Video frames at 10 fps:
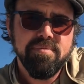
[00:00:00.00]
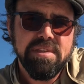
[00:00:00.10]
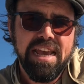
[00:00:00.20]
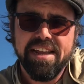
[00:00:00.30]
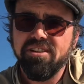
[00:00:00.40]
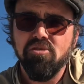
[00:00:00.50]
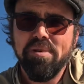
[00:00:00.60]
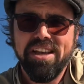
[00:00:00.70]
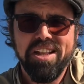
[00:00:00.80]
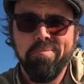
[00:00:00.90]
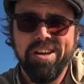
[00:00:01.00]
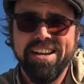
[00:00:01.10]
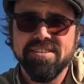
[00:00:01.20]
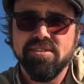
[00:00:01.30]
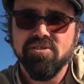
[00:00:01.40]
yeah, don't make any
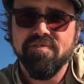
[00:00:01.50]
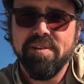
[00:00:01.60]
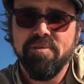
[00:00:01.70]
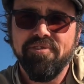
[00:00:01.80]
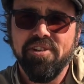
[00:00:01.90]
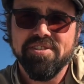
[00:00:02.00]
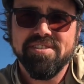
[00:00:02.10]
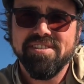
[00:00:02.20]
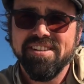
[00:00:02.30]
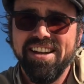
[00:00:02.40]
plans till November 1st.